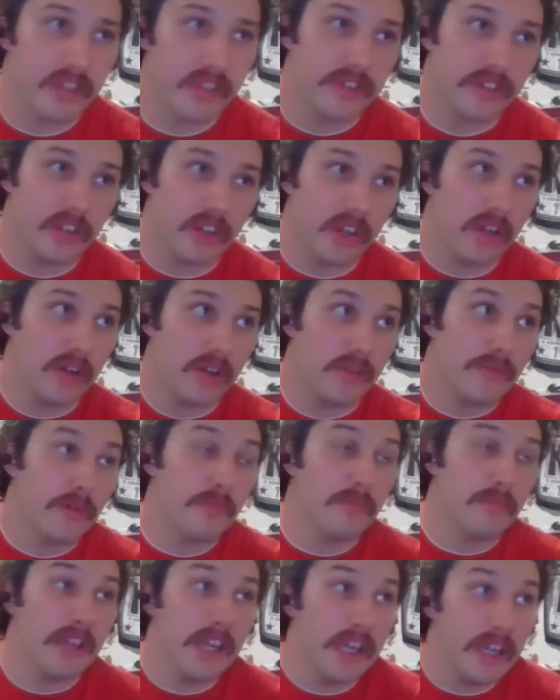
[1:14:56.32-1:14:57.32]
So
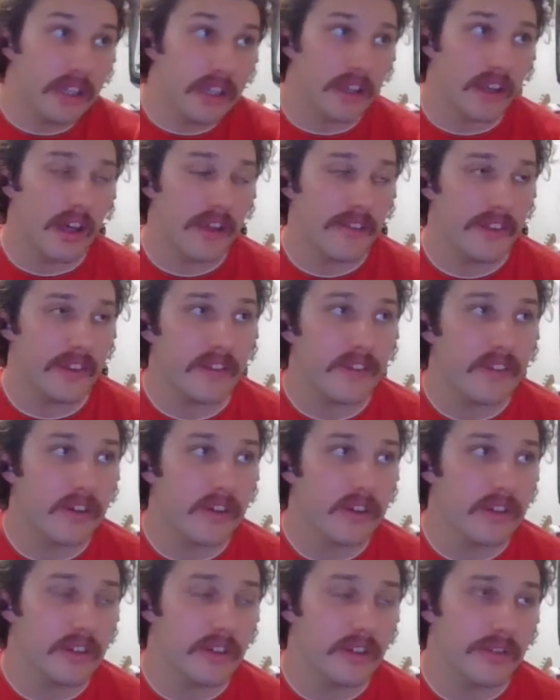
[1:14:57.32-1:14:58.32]
for me, I think that
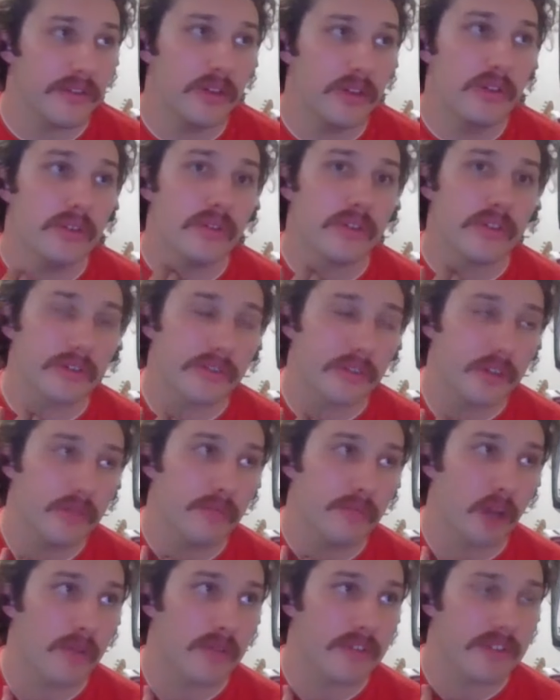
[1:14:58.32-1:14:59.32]
there are a
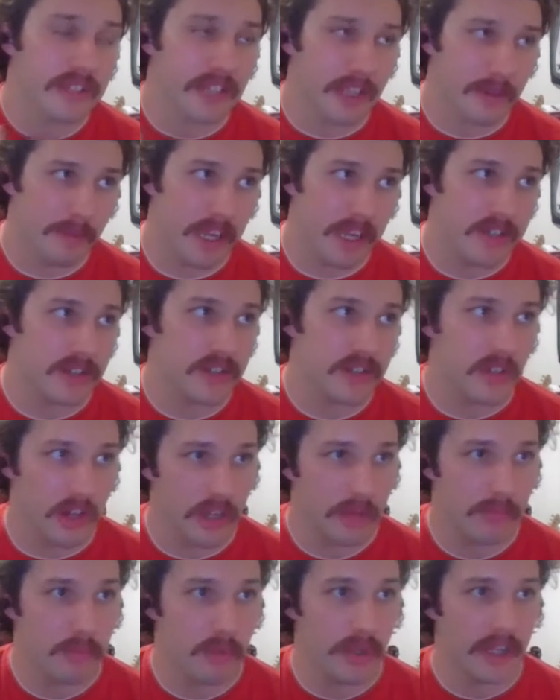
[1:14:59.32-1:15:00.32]
few moments, like major
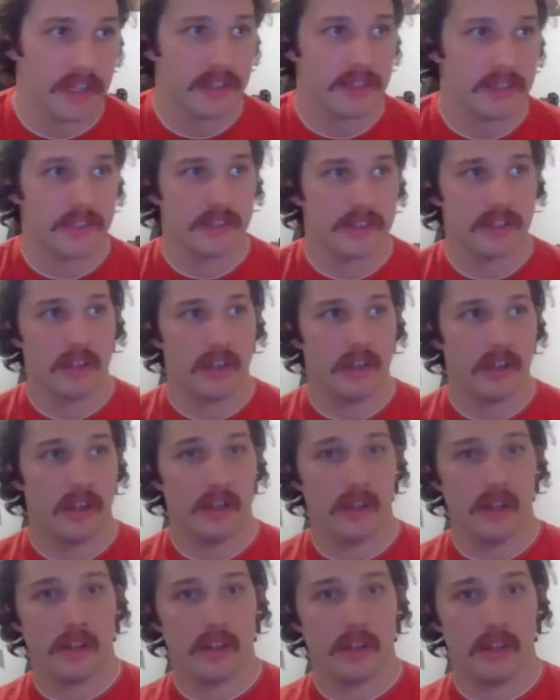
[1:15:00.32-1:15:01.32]
turning points,
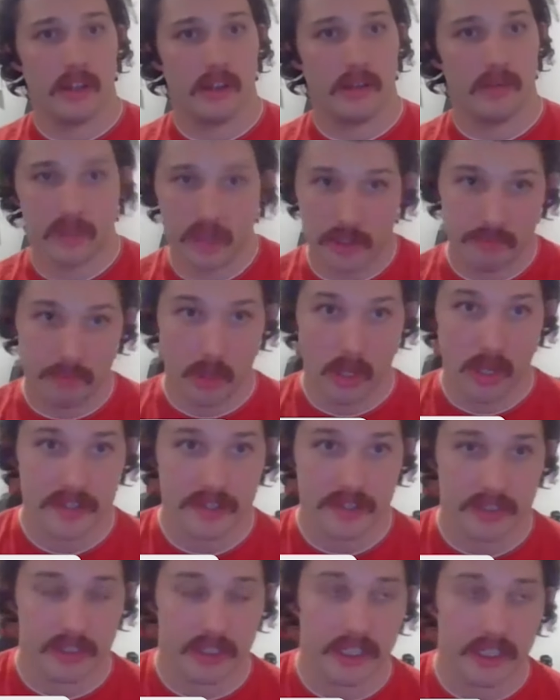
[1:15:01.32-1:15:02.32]
just
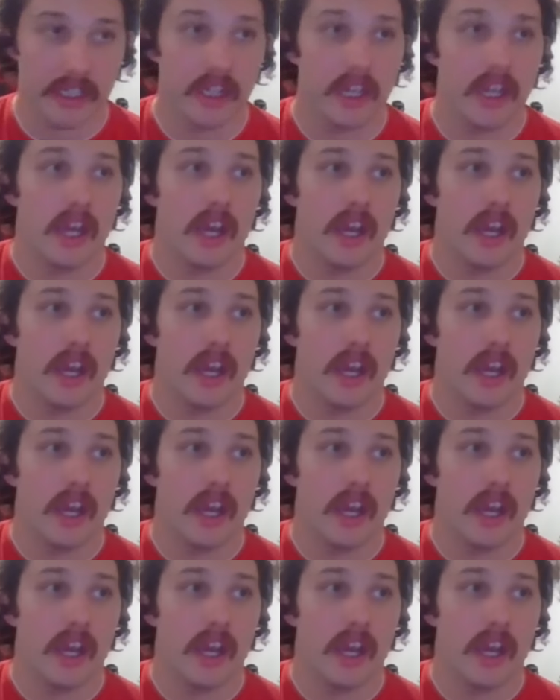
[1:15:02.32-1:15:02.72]
personally.